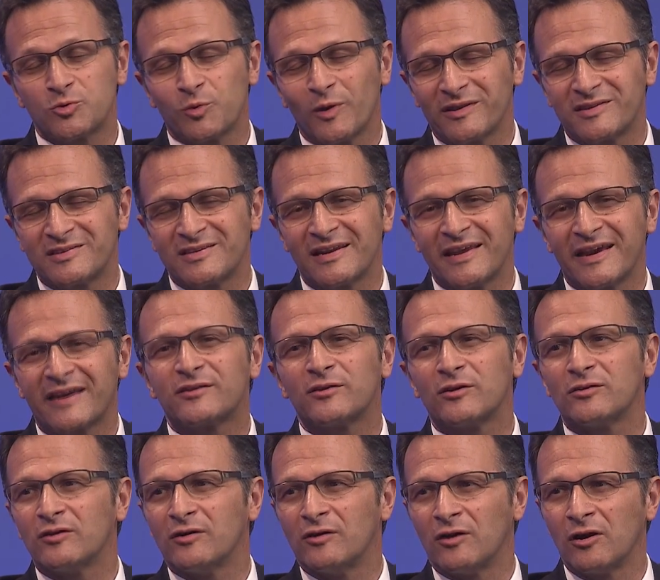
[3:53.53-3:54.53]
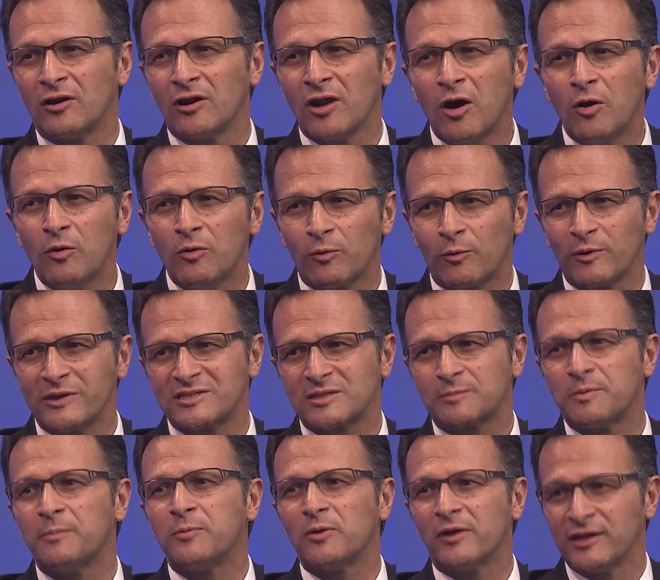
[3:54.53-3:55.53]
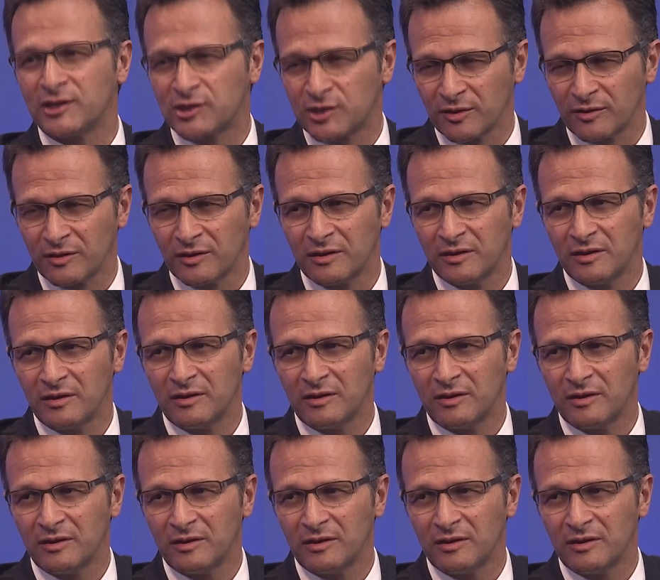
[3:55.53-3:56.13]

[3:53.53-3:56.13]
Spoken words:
we had selected a low risk population.